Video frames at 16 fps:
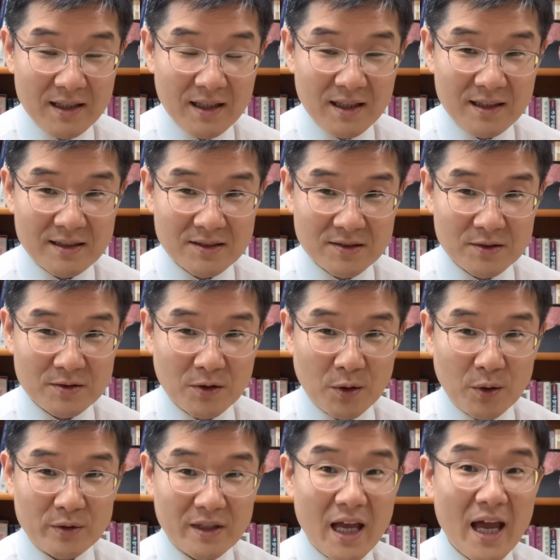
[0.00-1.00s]

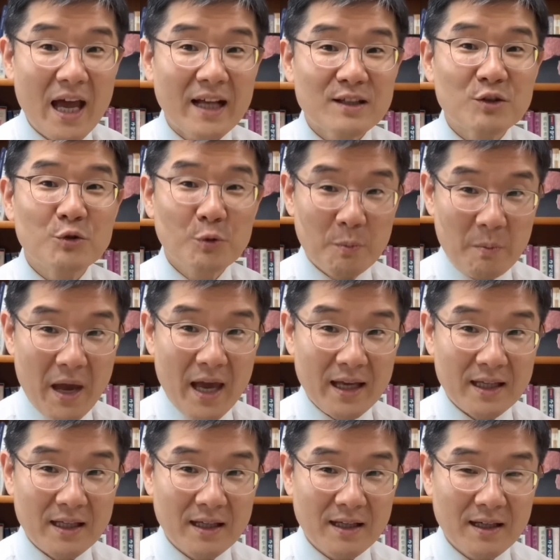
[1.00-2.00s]
so that you
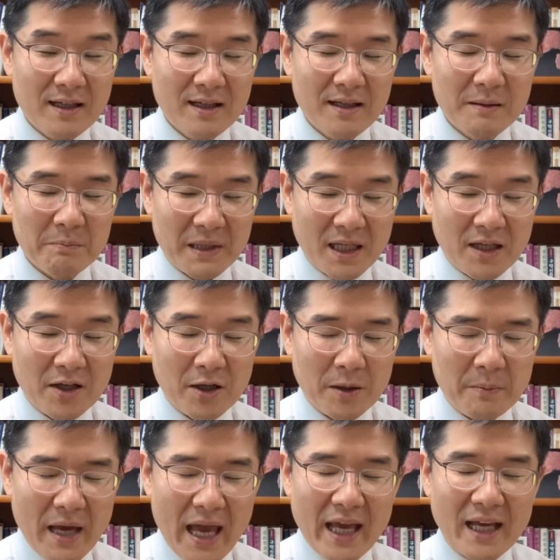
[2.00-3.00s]
may
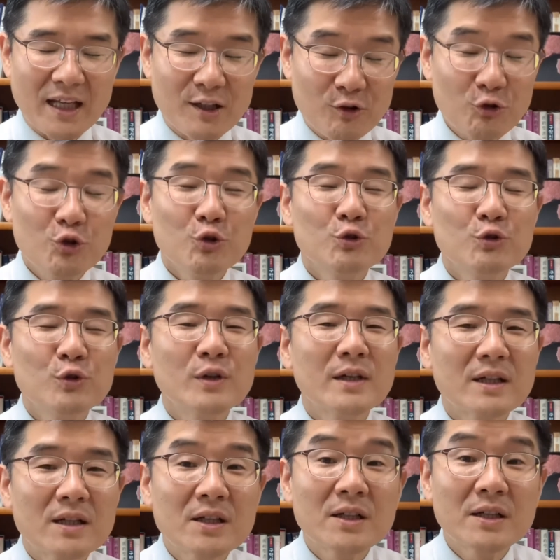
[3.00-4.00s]
become a new
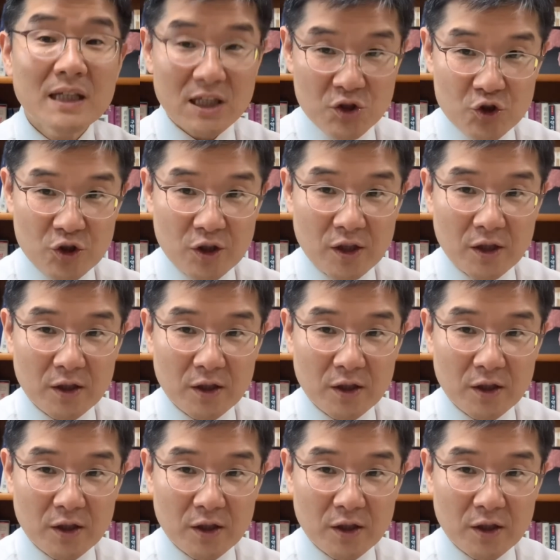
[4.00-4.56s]
creature,